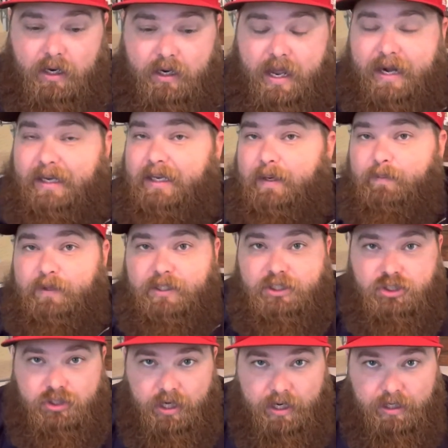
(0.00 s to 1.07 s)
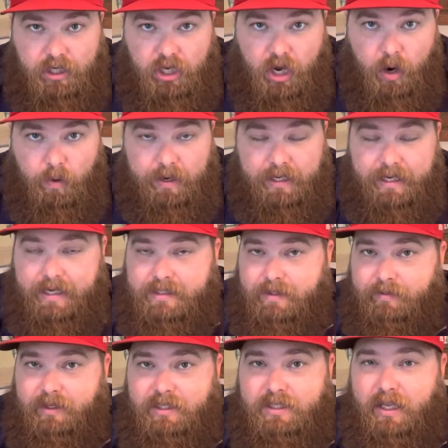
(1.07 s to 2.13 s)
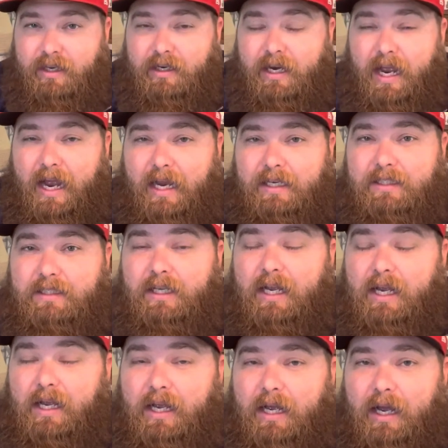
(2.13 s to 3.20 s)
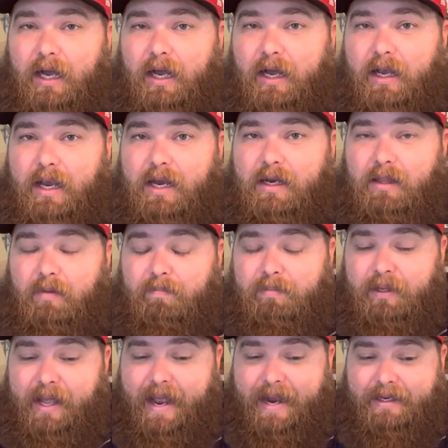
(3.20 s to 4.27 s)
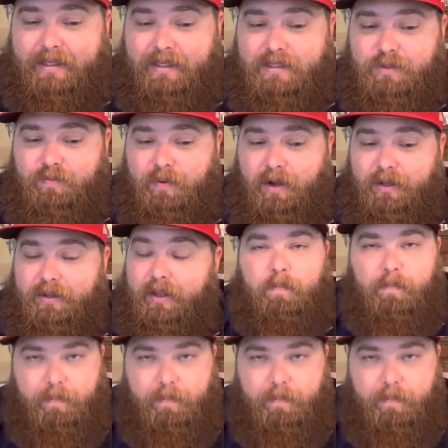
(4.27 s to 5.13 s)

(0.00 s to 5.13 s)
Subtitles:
Got to keep this trend going, get some of these other guys into the black this month.